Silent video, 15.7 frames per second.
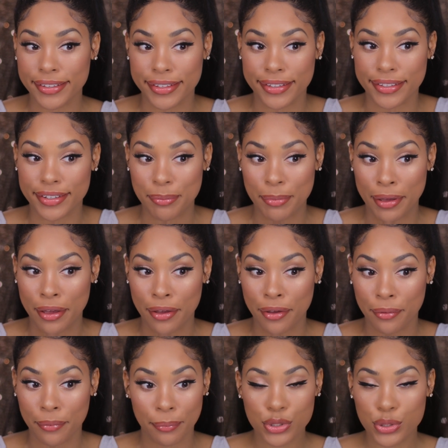in
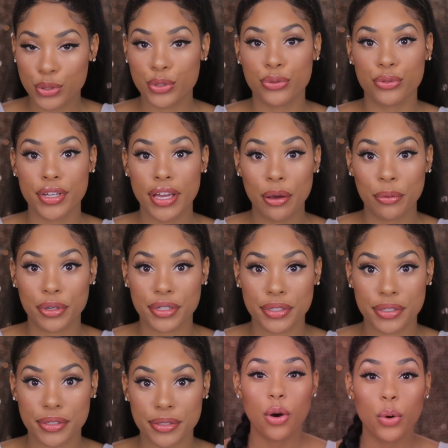about two to three hours.